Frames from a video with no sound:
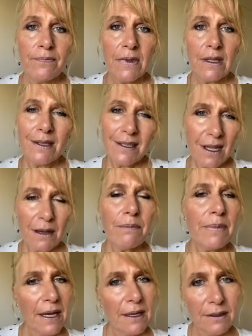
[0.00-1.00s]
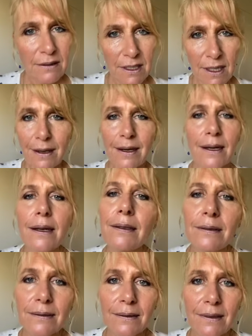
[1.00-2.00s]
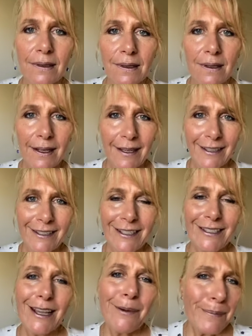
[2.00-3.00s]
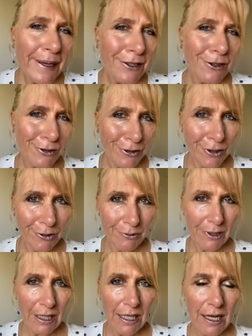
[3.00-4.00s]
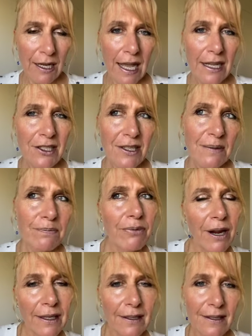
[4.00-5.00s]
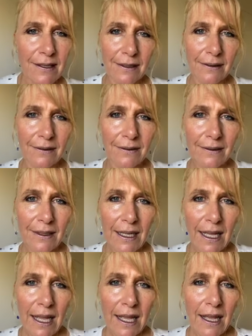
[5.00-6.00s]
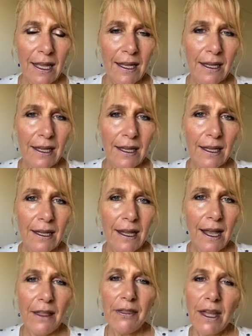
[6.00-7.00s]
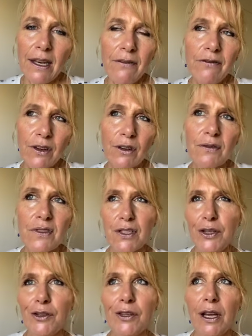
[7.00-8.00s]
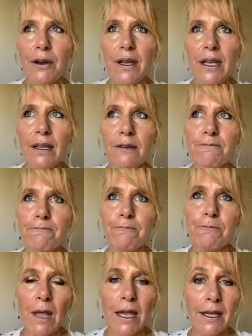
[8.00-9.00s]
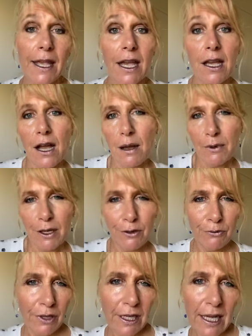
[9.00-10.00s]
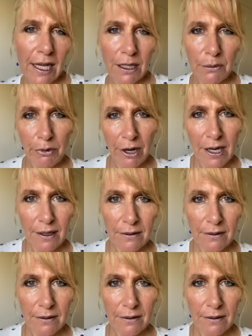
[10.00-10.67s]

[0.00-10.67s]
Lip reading: just come back to your heart. Just come back to who you really are and just practice it. And that involves you going, okay, I'm going to recalibrate